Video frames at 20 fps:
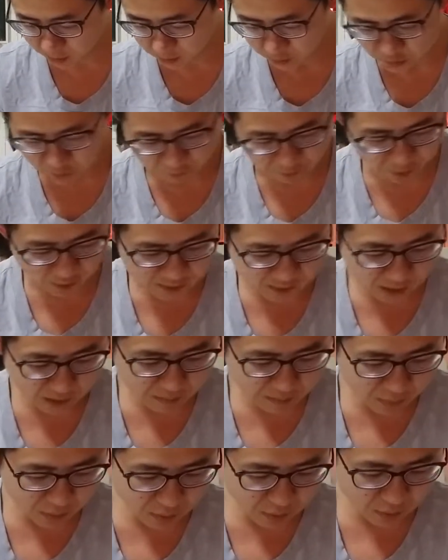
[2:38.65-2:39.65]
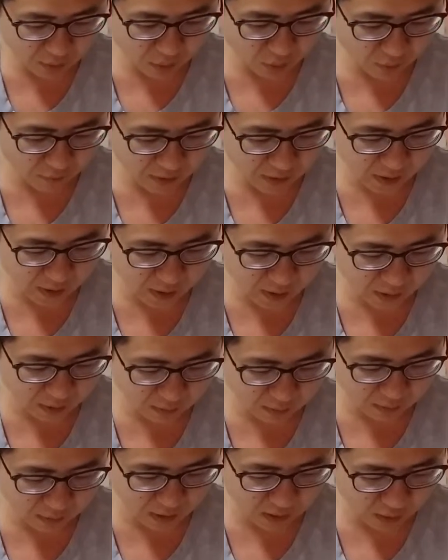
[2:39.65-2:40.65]
So for example, over here,
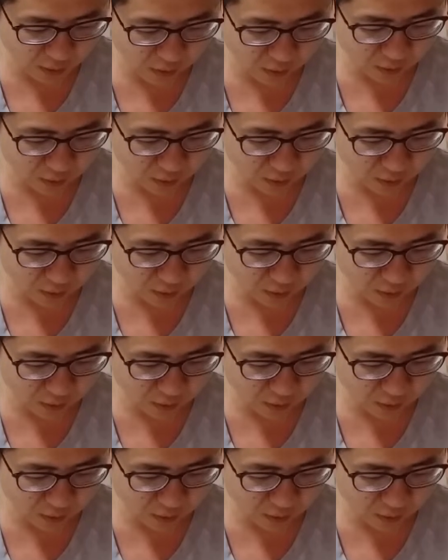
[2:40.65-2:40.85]
the